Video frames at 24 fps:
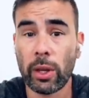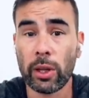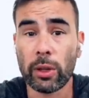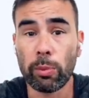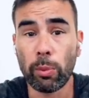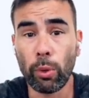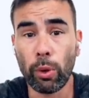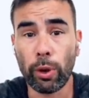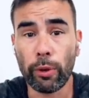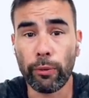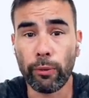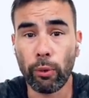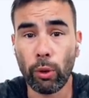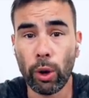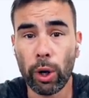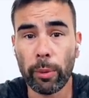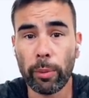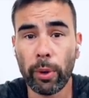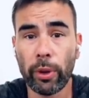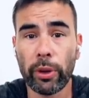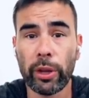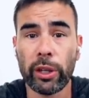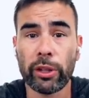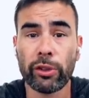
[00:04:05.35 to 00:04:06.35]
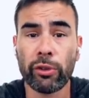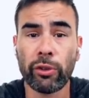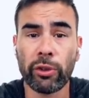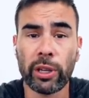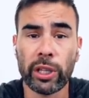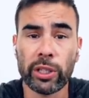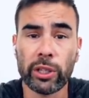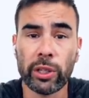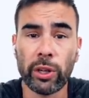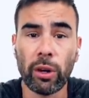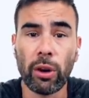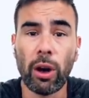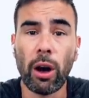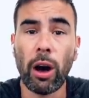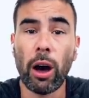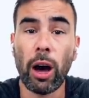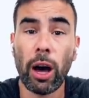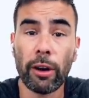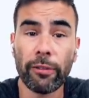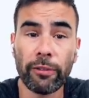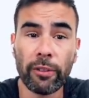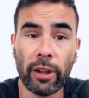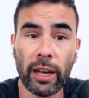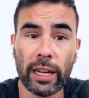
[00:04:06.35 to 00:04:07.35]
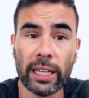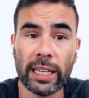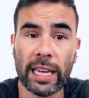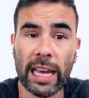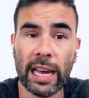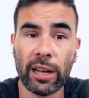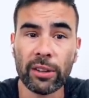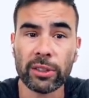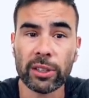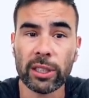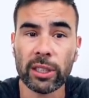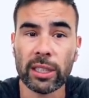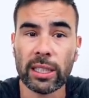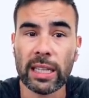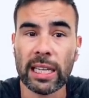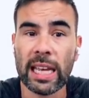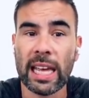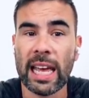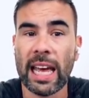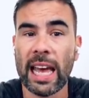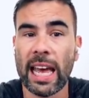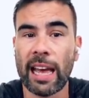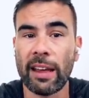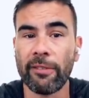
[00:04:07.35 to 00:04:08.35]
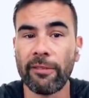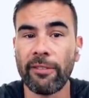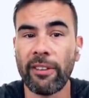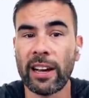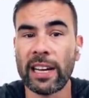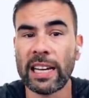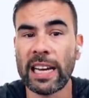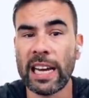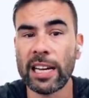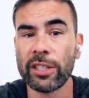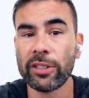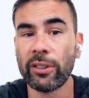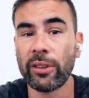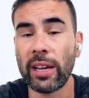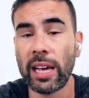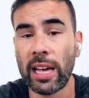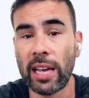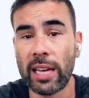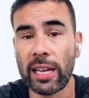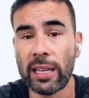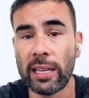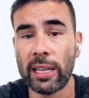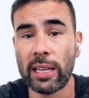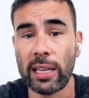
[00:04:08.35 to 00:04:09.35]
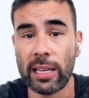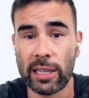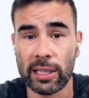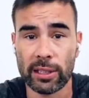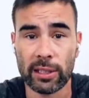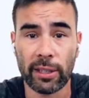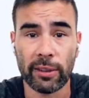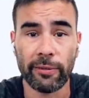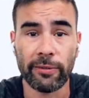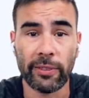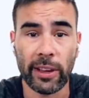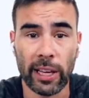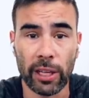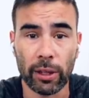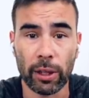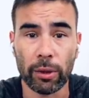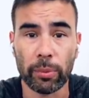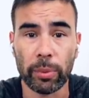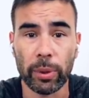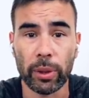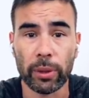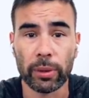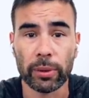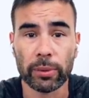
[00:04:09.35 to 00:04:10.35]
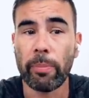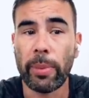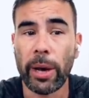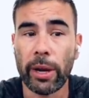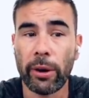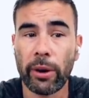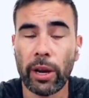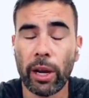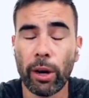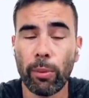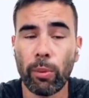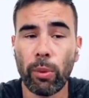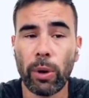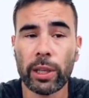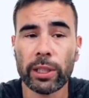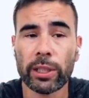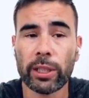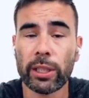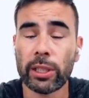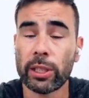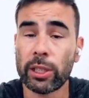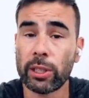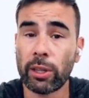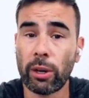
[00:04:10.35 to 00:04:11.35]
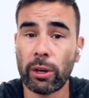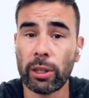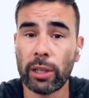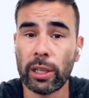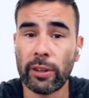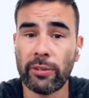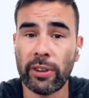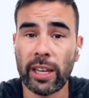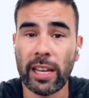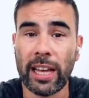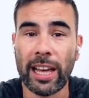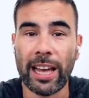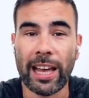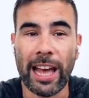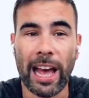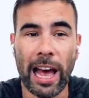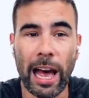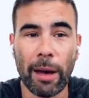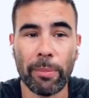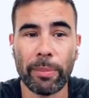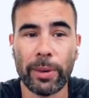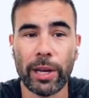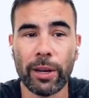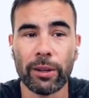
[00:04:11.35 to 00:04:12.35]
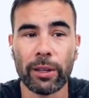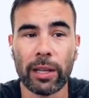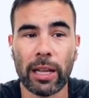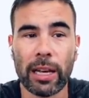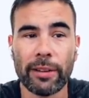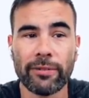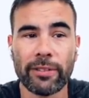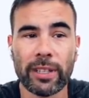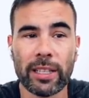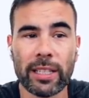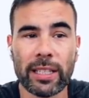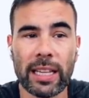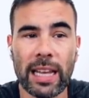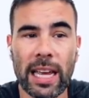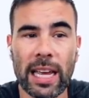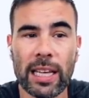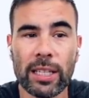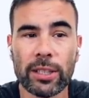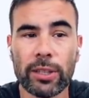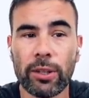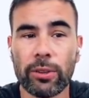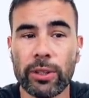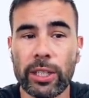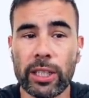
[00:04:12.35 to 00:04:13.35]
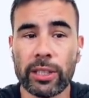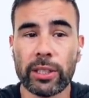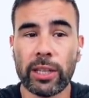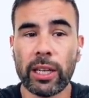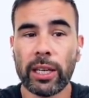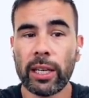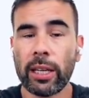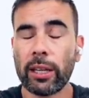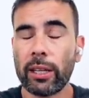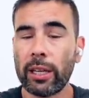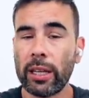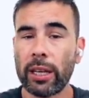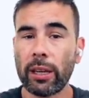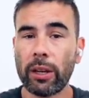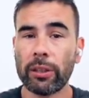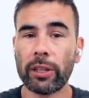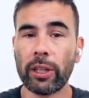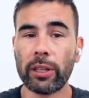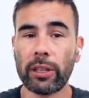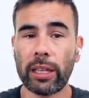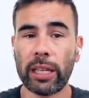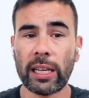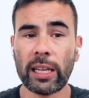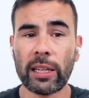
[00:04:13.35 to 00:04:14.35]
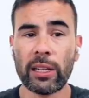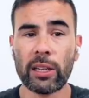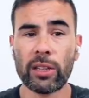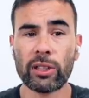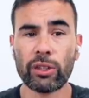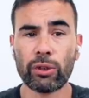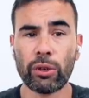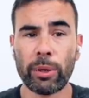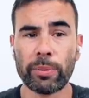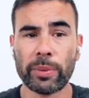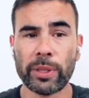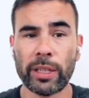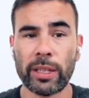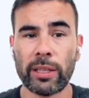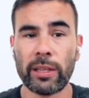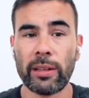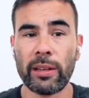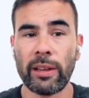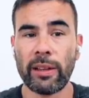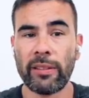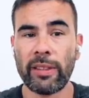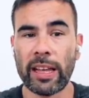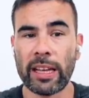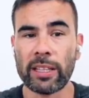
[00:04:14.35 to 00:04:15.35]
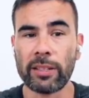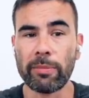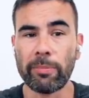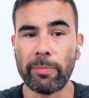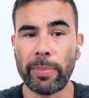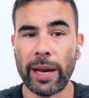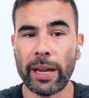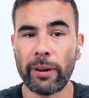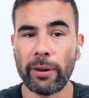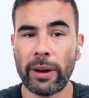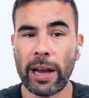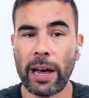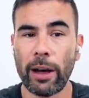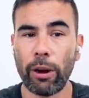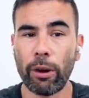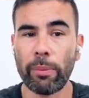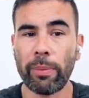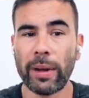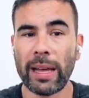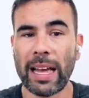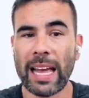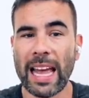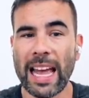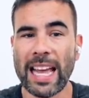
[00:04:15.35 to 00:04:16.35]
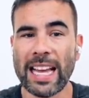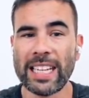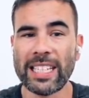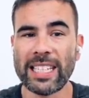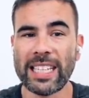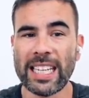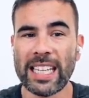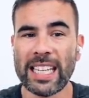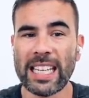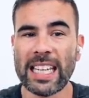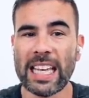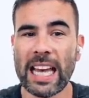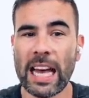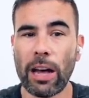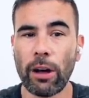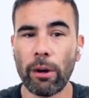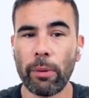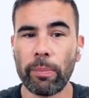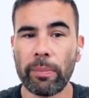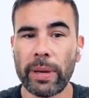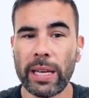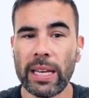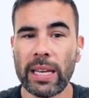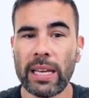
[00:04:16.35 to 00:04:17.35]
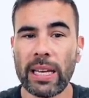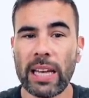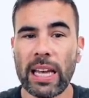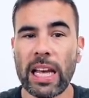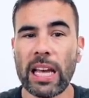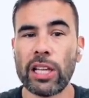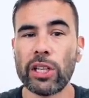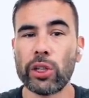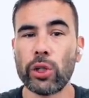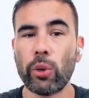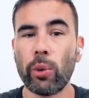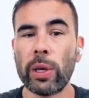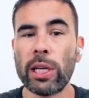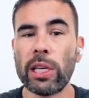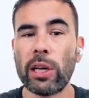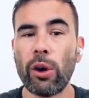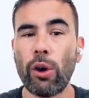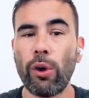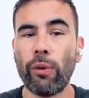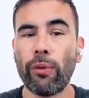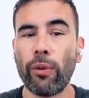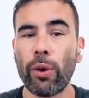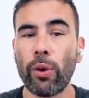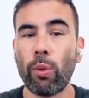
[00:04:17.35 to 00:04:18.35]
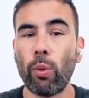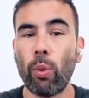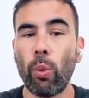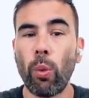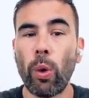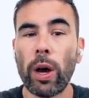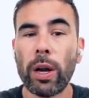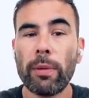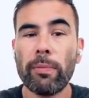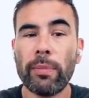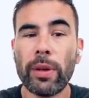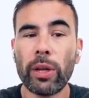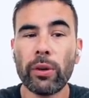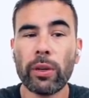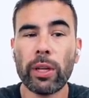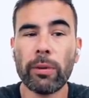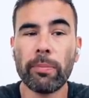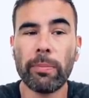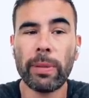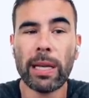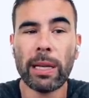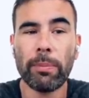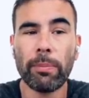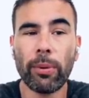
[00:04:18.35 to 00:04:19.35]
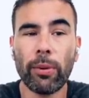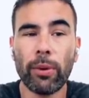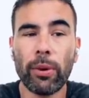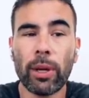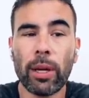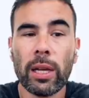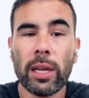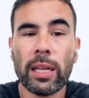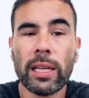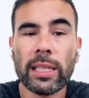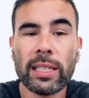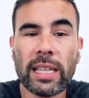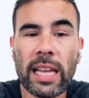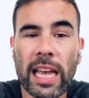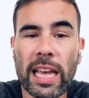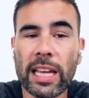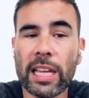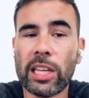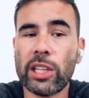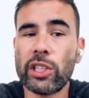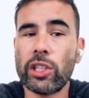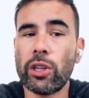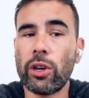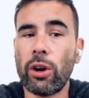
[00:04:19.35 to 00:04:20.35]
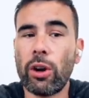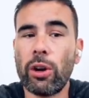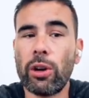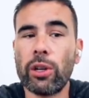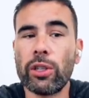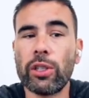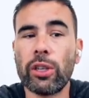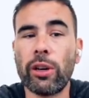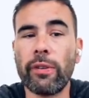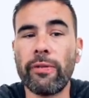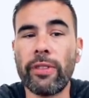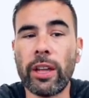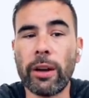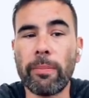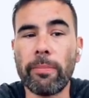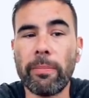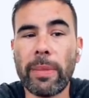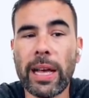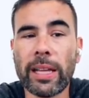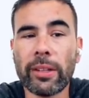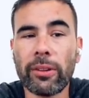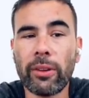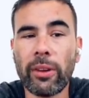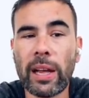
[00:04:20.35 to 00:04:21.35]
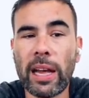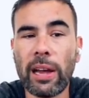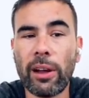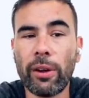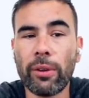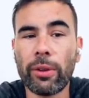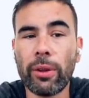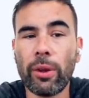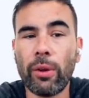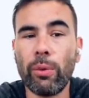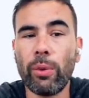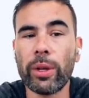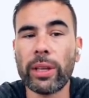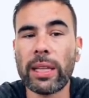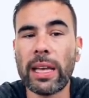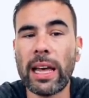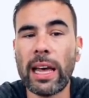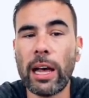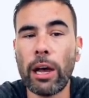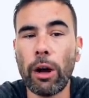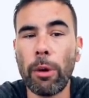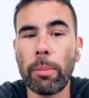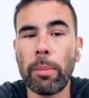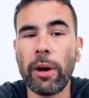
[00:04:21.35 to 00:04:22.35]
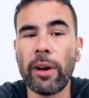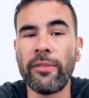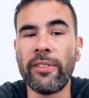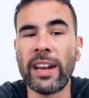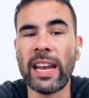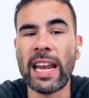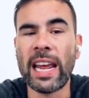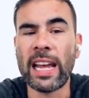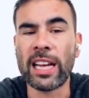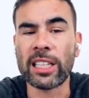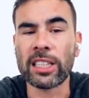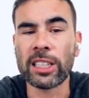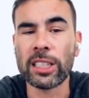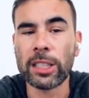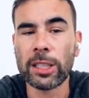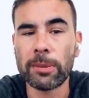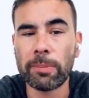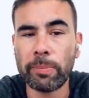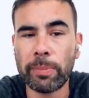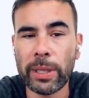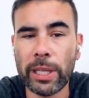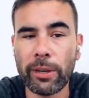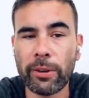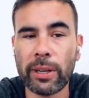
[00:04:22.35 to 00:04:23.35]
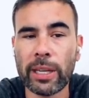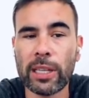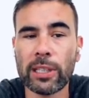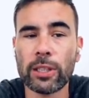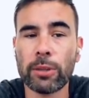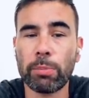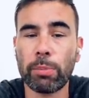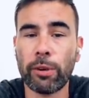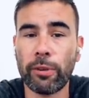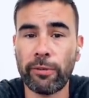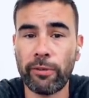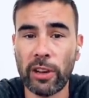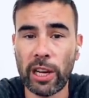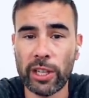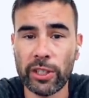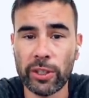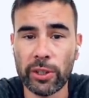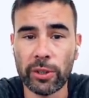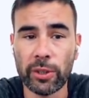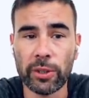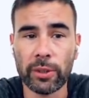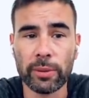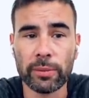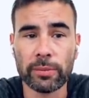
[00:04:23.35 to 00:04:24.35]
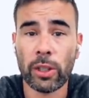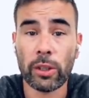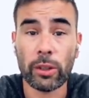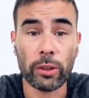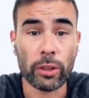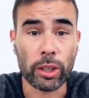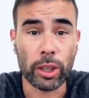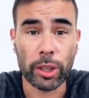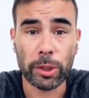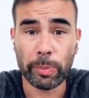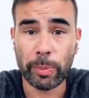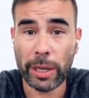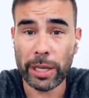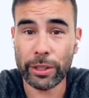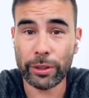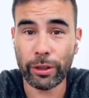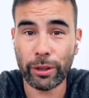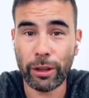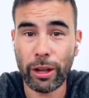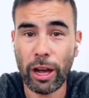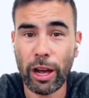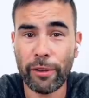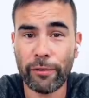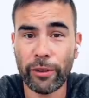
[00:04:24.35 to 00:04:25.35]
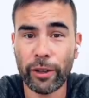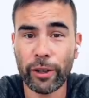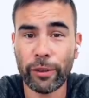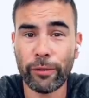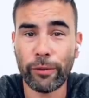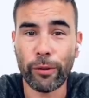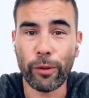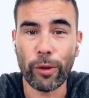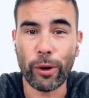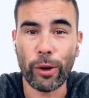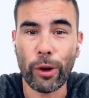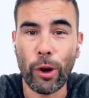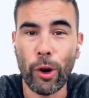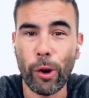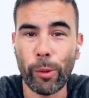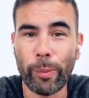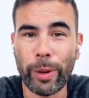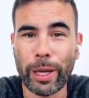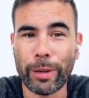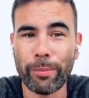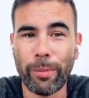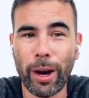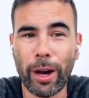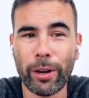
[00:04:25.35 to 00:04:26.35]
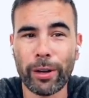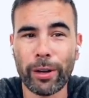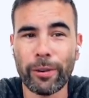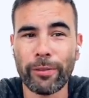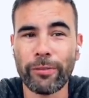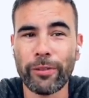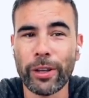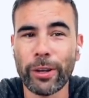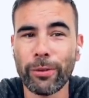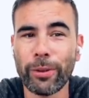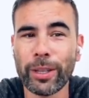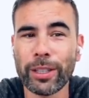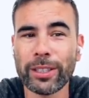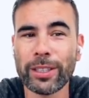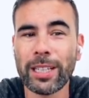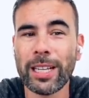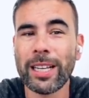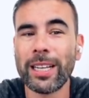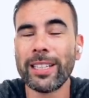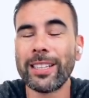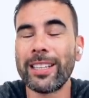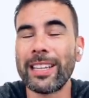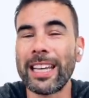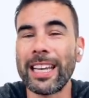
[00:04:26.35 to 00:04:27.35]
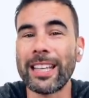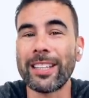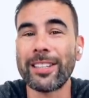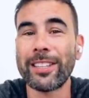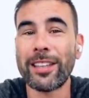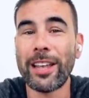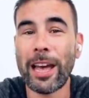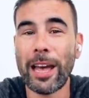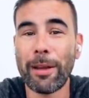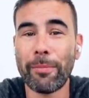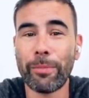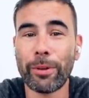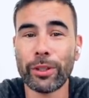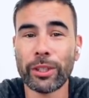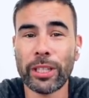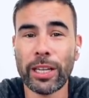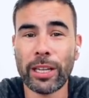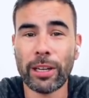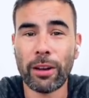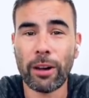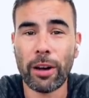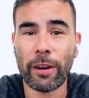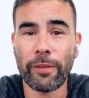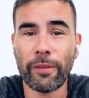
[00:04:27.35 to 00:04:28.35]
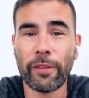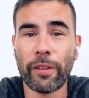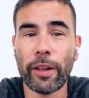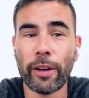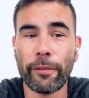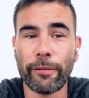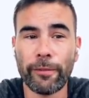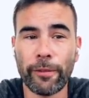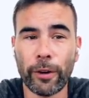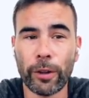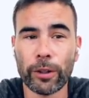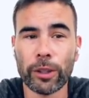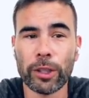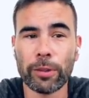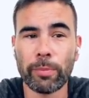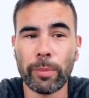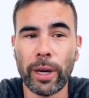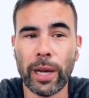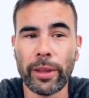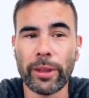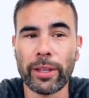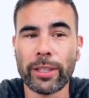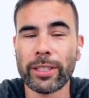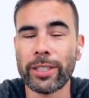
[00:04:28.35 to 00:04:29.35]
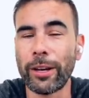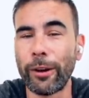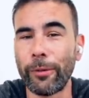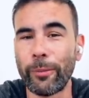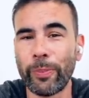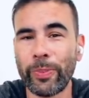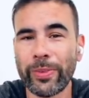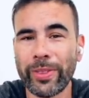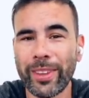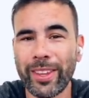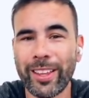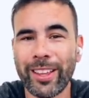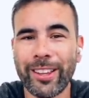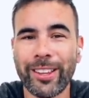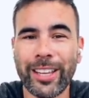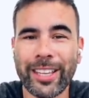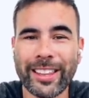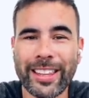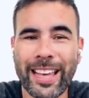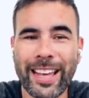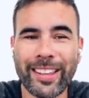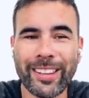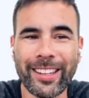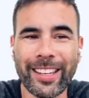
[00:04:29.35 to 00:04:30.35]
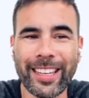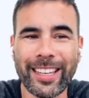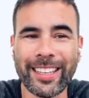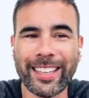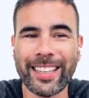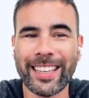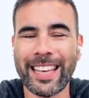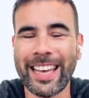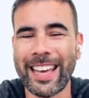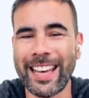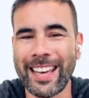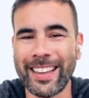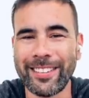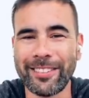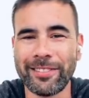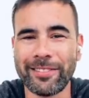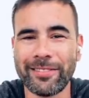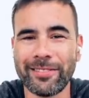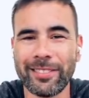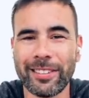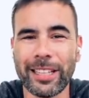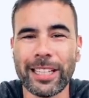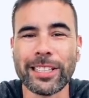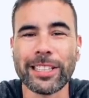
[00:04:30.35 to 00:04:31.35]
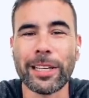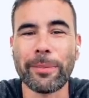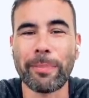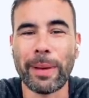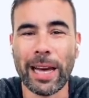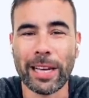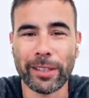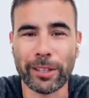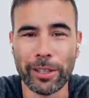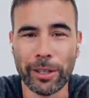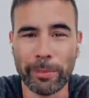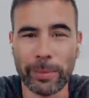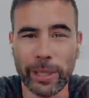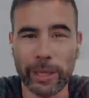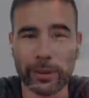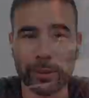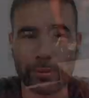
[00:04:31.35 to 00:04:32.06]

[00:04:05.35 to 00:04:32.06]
It's more affordable than traditional offline counseling, and financial aid is available. BetterHelp wants you to start living a happier life today, so just click on the link in the description, that's BetterHelp, H E L P, and join the over one million people taking charge of their mental health with the help of an experienced professional. There's a special offer for Homemade Modern viewers to get ten percent off their first month. So click that link and let's get back to the build.